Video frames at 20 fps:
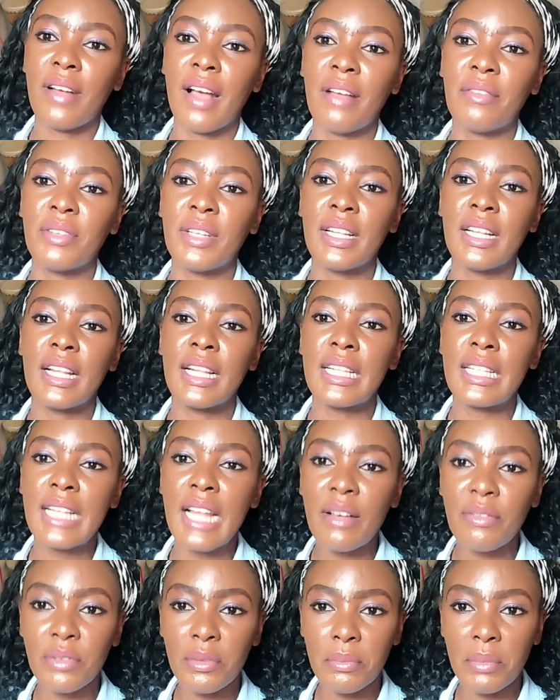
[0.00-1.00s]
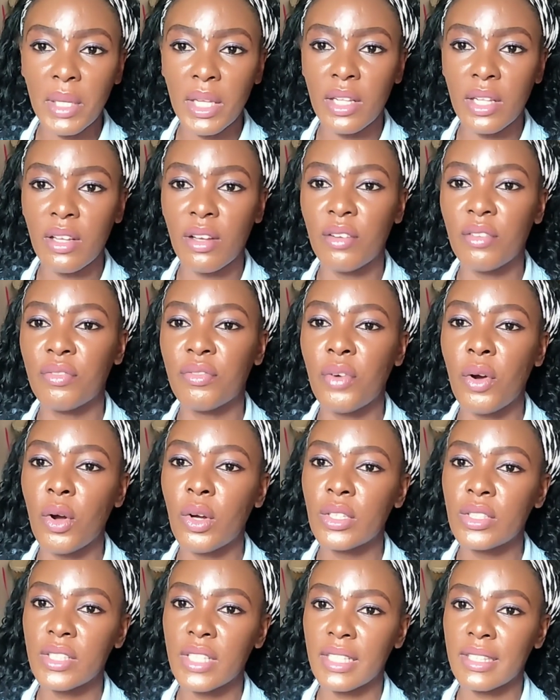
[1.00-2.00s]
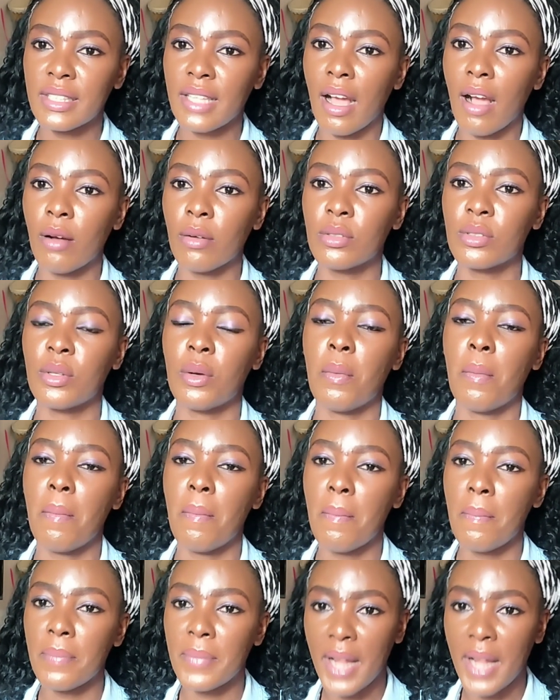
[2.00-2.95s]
having 11,400,000